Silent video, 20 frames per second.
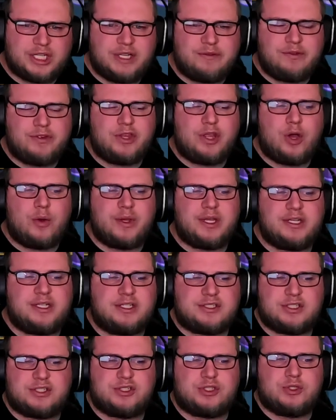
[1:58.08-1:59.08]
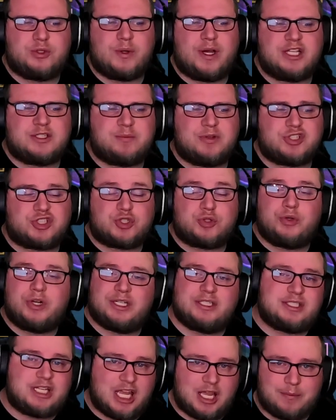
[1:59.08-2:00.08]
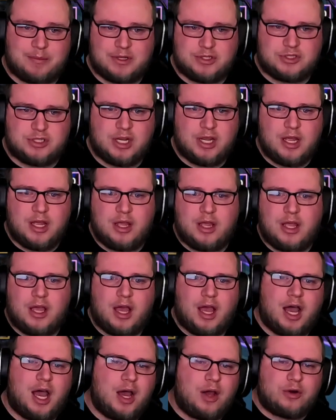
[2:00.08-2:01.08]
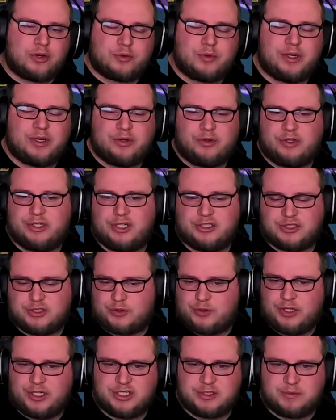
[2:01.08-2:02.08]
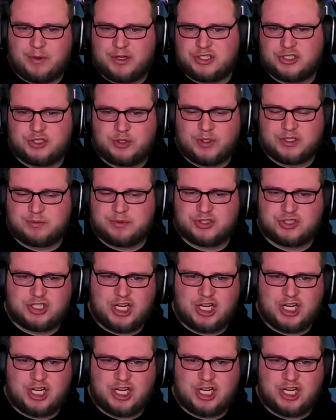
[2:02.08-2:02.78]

even though he doesn't do as much crit damage, or doesn't crit as much and do as much